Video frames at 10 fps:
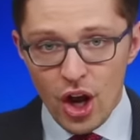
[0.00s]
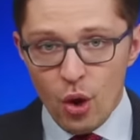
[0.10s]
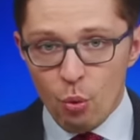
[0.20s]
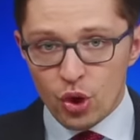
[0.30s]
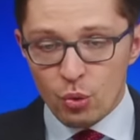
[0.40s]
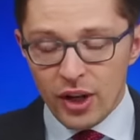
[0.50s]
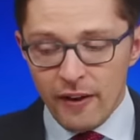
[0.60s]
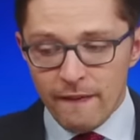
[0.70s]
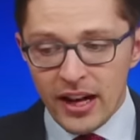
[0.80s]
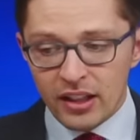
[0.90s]
which would
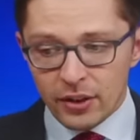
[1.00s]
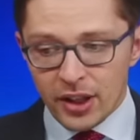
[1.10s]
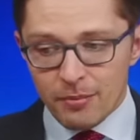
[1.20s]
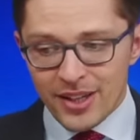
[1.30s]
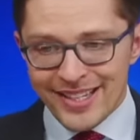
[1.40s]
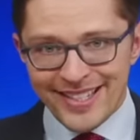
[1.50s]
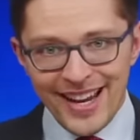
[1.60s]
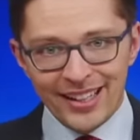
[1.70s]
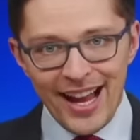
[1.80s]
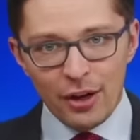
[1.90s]
effectively
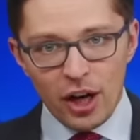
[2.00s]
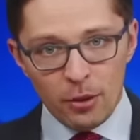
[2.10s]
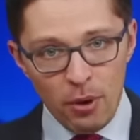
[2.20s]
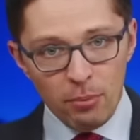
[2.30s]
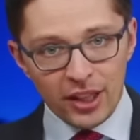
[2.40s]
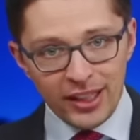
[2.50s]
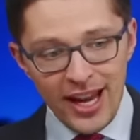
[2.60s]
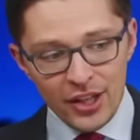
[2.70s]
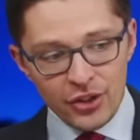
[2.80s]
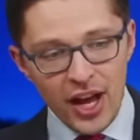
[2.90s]
sell out our public
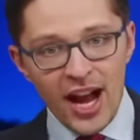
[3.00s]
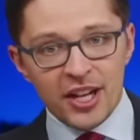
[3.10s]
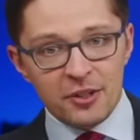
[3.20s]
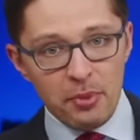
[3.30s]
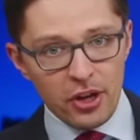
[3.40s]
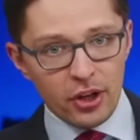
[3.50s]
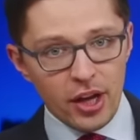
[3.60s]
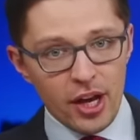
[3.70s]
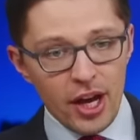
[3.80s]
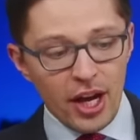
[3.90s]
land to the highest bidder
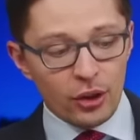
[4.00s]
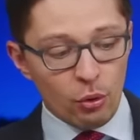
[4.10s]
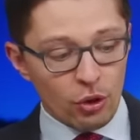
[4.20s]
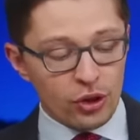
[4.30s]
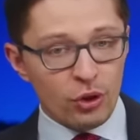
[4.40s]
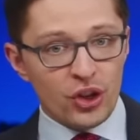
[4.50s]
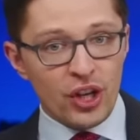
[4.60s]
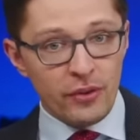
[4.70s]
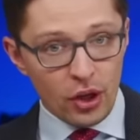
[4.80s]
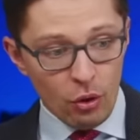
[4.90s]
in order to
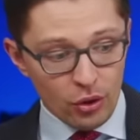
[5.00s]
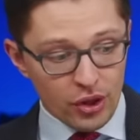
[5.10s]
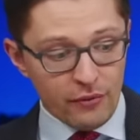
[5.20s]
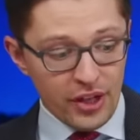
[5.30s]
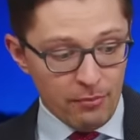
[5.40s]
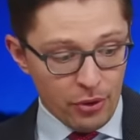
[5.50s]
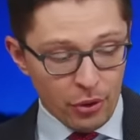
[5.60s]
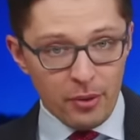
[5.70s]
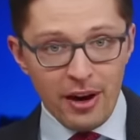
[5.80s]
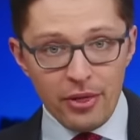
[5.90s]
achieve the goals of the
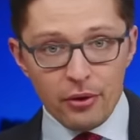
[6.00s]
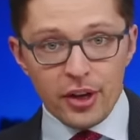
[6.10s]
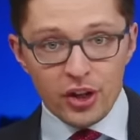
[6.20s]
30 by 30